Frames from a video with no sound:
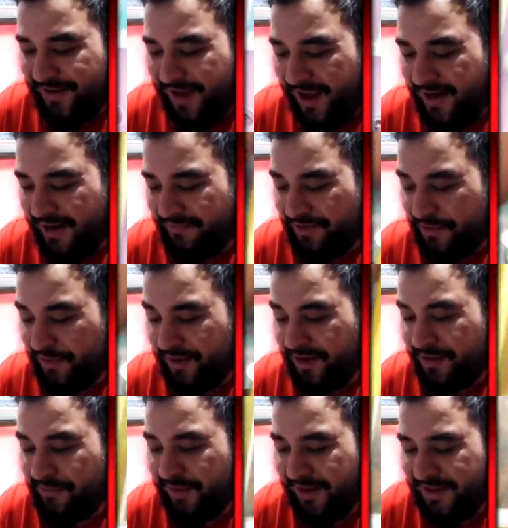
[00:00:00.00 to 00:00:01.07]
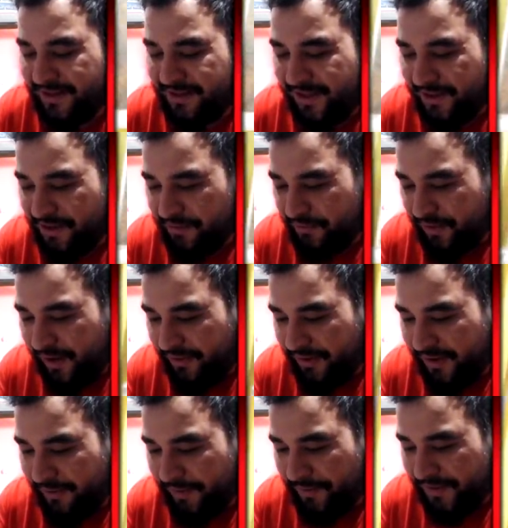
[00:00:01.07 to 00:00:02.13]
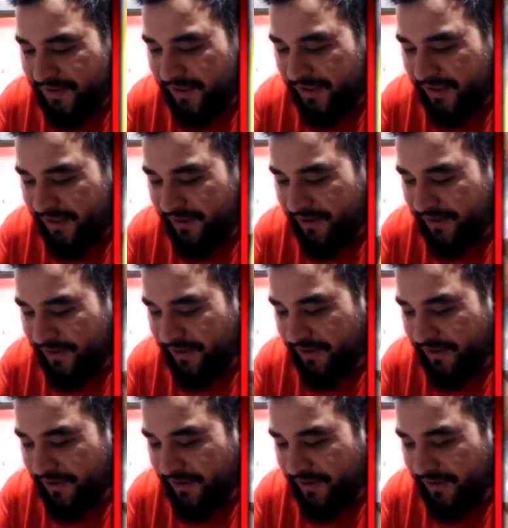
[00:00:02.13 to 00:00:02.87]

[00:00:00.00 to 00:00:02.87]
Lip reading: And then if you want to complete the set I think there might be something in here.